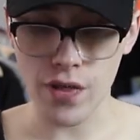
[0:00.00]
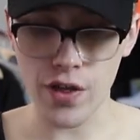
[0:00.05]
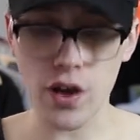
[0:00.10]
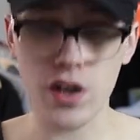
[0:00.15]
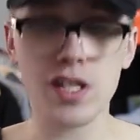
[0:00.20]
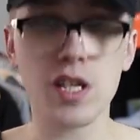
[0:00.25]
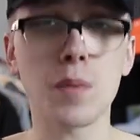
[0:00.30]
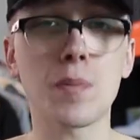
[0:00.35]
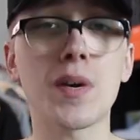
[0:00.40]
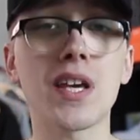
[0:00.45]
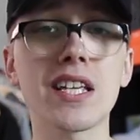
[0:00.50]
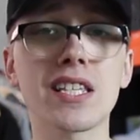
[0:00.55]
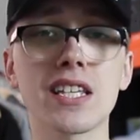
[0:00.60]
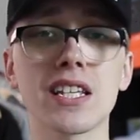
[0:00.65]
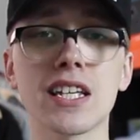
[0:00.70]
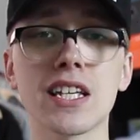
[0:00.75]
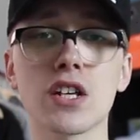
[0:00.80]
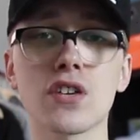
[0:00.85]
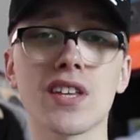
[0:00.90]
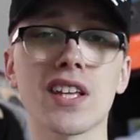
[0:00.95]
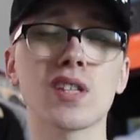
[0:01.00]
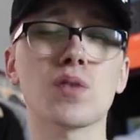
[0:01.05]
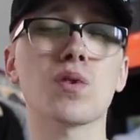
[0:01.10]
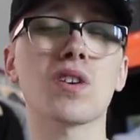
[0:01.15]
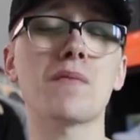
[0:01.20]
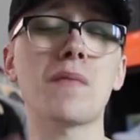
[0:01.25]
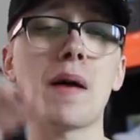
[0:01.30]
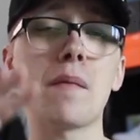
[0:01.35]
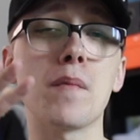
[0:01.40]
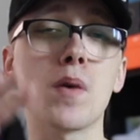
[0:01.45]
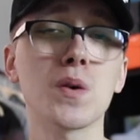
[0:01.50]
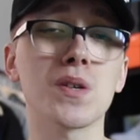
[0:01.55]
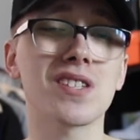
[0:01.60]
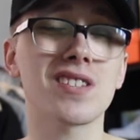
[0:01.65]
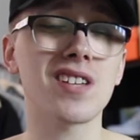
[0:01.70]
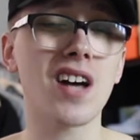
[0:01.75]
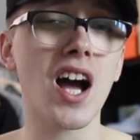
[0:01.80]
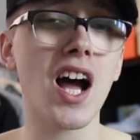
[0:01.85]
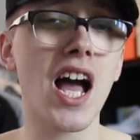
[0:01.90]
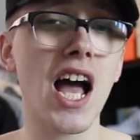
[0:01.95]
There's a piece in here that is one of my most
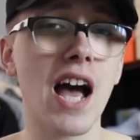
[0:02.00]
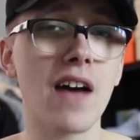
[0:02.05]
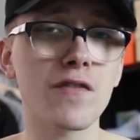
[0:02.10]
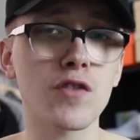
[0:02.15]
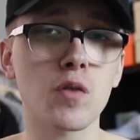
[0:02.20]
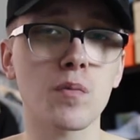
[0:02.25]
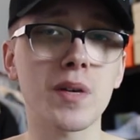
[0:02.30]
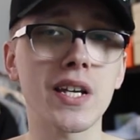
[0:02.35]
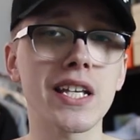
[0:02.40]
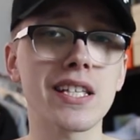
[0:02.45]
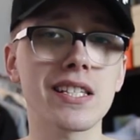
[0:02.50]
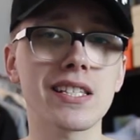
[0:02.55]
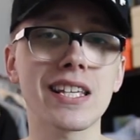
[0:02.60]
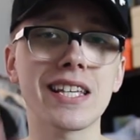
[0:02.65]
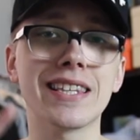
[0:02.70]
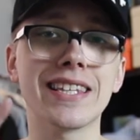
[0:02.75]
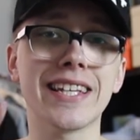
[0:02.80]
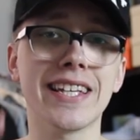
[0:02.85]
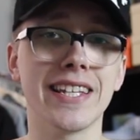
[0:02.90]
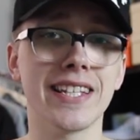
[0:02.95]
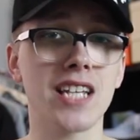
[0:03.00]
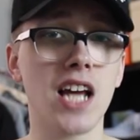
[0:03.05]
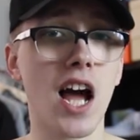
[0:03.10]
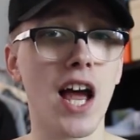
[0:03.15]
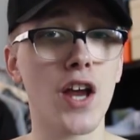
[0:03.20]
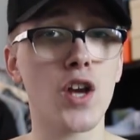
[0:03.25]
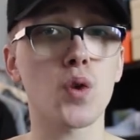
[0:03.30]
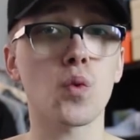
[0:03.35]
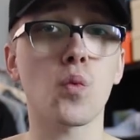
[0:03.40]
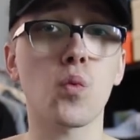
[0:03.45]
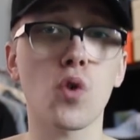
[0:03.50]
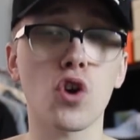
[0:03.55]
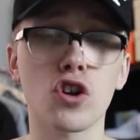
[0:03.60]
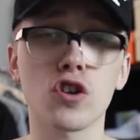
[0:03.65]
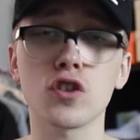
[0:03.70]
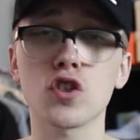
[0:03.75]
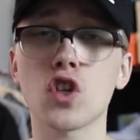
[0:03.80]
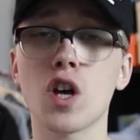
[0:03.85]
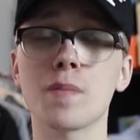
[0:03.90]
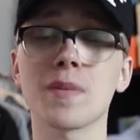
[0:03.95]
sought after pieces in the entire
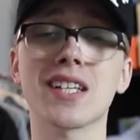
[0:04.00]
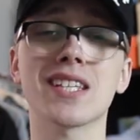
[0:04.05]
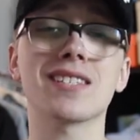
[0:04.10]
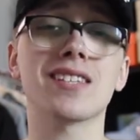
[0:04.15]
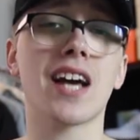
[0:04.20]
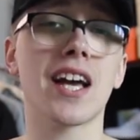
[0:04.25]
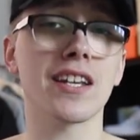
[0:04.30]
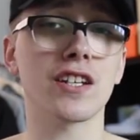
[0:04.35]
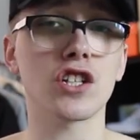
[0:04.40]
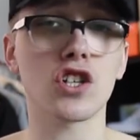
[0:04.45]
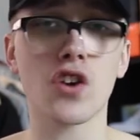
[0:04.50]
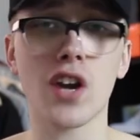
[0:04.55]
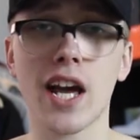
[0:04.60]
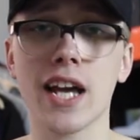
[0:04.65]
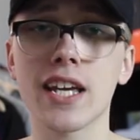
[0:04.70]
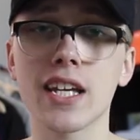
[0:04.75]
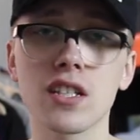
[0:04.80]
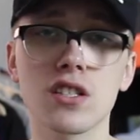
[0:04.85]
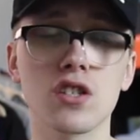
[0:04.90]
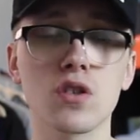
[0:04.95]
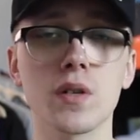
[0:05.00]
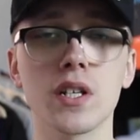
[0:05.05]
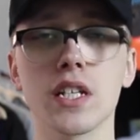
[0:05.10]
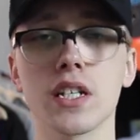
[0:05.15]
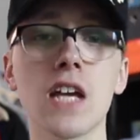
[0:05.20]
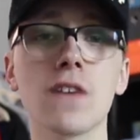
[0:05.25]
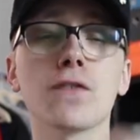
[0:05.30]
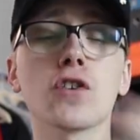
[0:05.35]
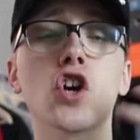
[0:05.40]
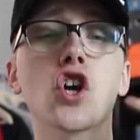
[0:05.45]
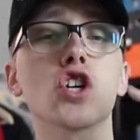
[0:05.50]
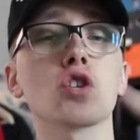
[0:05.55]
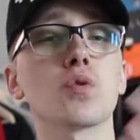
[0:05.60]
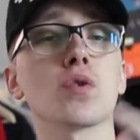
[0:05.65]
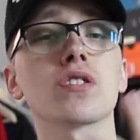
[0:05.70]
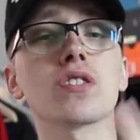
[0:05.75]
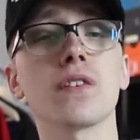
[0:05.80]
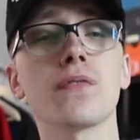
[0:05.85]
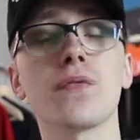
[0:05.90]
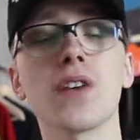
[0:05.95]
world so I'm excited to crack into it. If curse
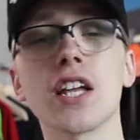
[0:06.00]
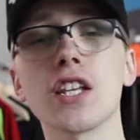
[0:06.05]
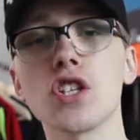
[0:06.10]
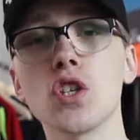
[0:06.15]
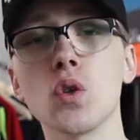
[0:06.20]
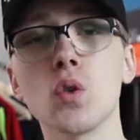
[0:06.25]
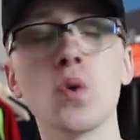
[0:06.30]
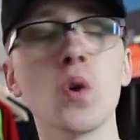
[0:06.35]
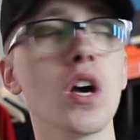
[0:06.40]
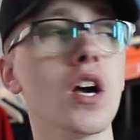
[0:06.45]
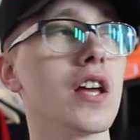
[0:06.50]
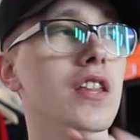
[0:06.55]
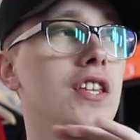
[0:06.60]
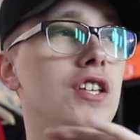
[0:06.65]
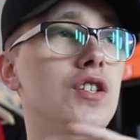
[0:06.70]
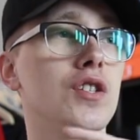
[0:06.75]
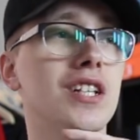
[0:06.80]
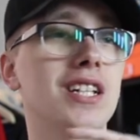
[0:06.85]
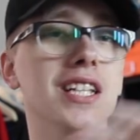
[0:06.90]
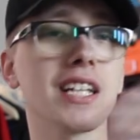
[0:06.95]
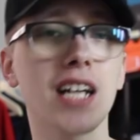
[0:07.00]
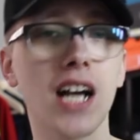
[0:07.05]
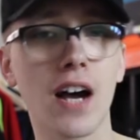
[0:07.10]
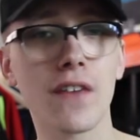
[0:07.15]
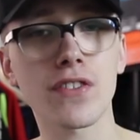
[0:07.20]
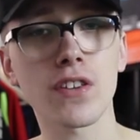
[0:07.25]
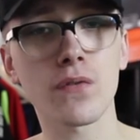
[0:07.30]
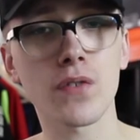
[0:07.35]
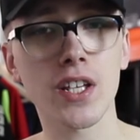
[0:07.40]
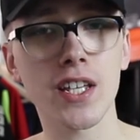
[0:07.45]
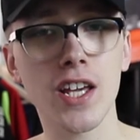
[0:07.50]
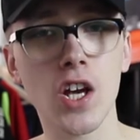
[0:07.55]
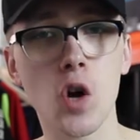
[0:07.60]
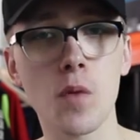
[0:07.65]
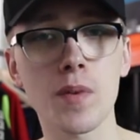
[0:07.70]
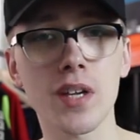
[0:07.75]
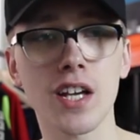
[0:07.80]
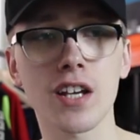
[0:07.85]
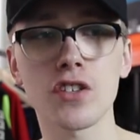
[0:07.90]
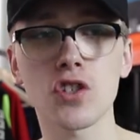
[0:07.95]
words offend you, then click off the
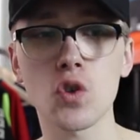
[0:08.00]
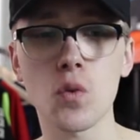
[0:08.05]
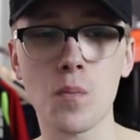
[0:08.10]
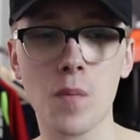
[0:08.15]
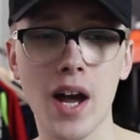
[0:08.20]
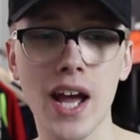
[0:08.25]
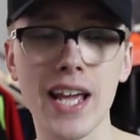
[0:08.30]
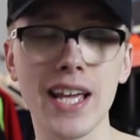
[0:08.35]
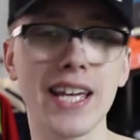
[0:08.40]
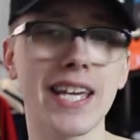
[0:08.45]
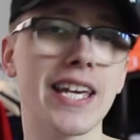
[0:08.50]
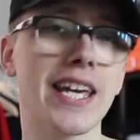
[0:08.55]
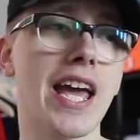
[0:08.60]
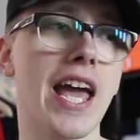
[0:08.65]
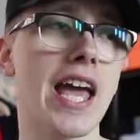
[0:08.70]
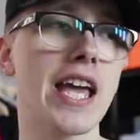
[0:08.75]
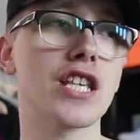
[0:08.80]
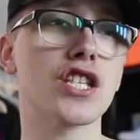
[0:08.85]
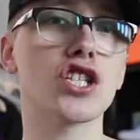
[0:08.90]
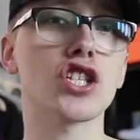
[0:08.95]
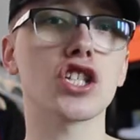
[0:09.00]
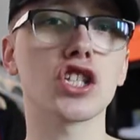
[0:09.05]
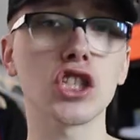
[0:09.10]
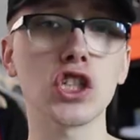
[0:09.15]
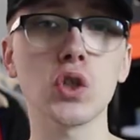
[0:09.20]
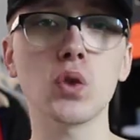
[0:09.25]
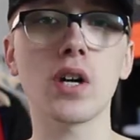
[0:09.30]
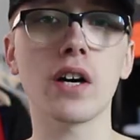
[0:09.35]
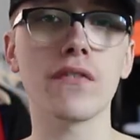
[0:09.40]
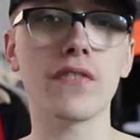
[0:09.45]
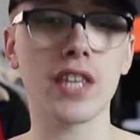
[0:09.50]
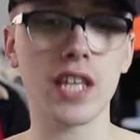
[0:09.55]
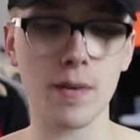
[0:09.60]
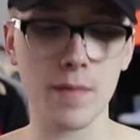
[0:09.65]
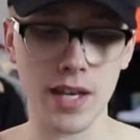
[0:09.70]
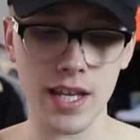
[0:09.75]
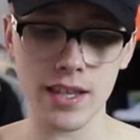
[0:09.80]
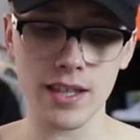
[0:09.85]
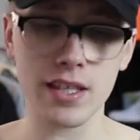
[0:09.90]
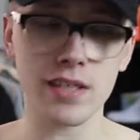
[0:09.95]
video because you might get a slew of
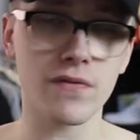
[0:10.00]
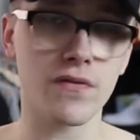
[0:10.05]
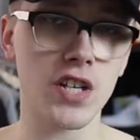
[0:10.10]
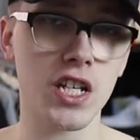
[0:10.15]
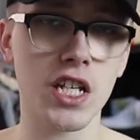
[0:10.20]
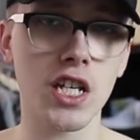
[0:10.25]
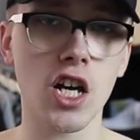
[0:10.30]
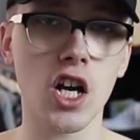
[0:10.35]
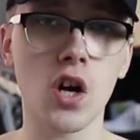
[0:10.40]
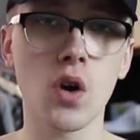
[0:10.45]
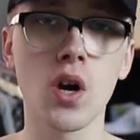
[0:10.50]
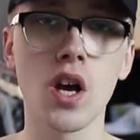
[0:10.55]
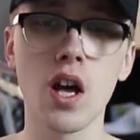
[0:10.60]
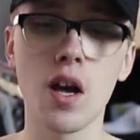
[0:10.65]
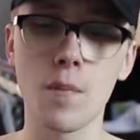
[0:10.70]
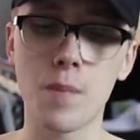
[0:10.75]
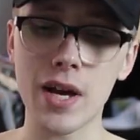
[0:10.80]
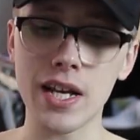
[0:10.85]
them in this video.